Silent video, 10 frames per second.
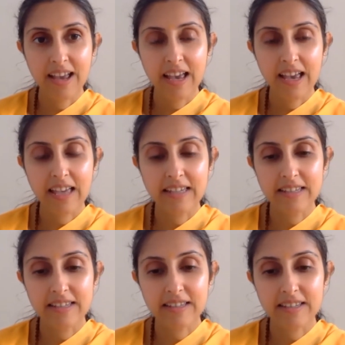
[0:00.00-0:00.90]

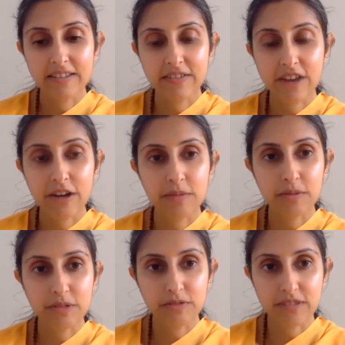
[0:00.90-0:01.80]
And very
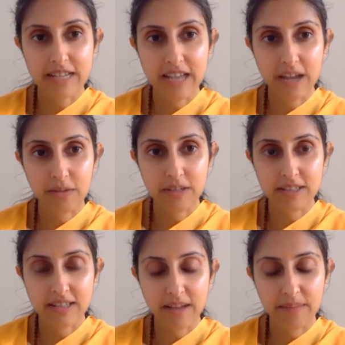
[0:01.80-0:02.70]
beautifully, I
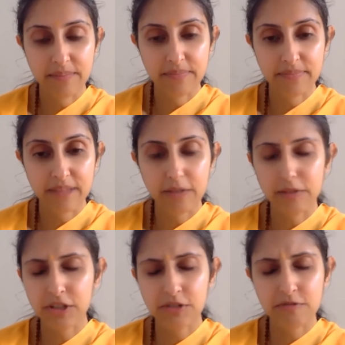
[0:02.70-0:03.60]
was um, I was
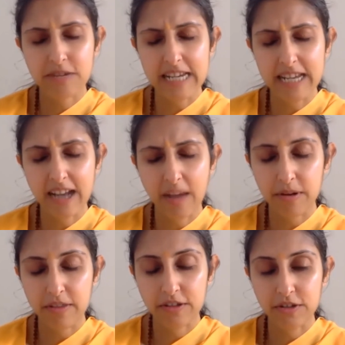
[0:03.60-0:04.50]
just reading up
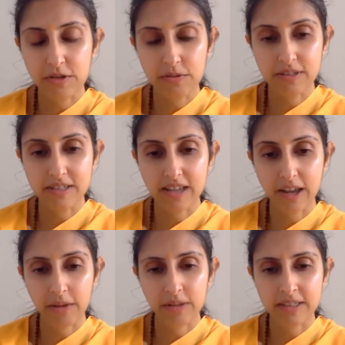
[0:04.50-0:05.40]
on the news, and
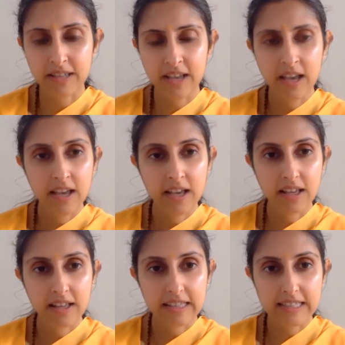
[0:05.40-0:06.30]
I was
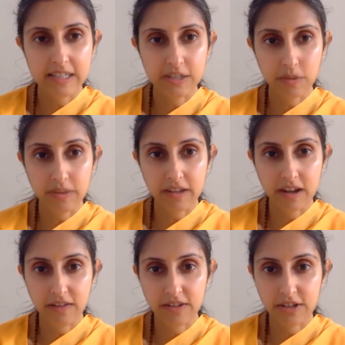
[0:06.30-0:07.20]
listening to what the
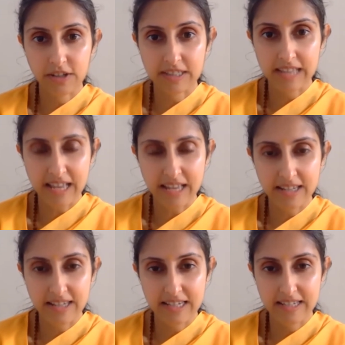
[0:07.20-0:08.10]
governor said,
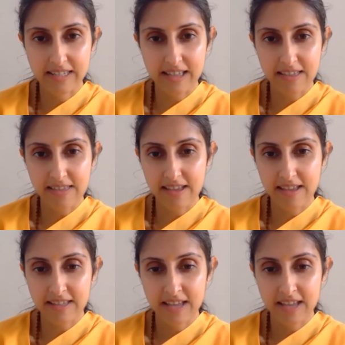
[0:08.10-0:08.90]
and he said that